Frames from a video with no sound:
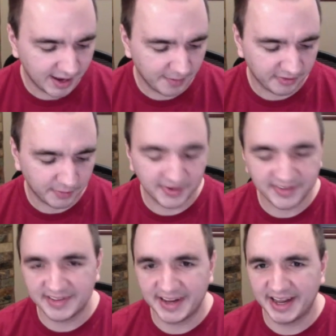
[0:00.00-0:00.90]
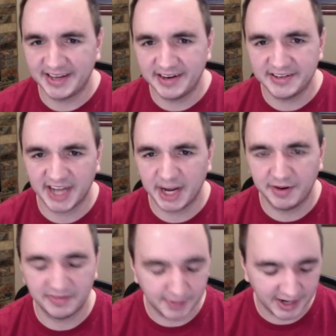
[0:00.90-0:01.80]
So personally, I tend to shy away
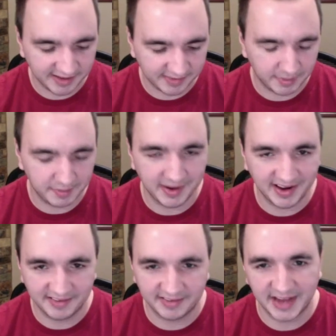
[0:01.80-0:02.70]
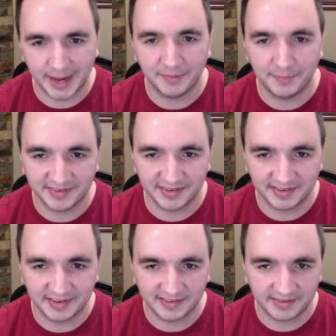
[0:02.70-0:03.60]
from money simply because the type of
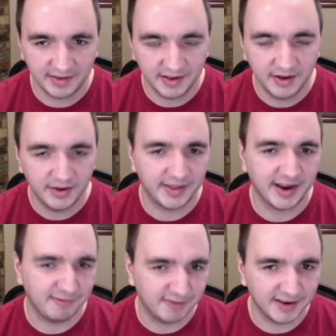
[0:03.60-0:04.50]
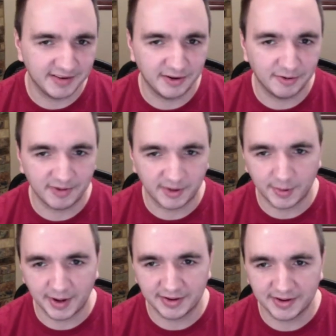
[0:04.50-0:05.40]
businesses that I run don't
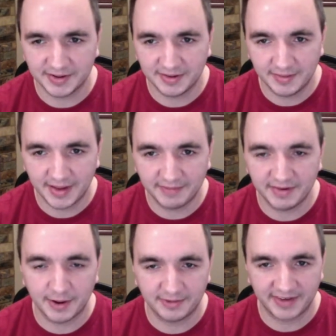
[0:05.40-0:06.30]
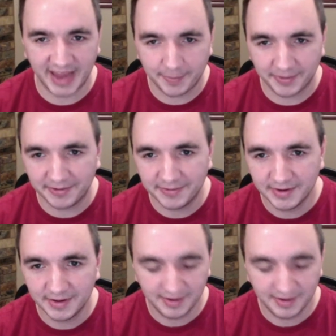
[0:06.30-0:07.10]
require heavy amounts of capital.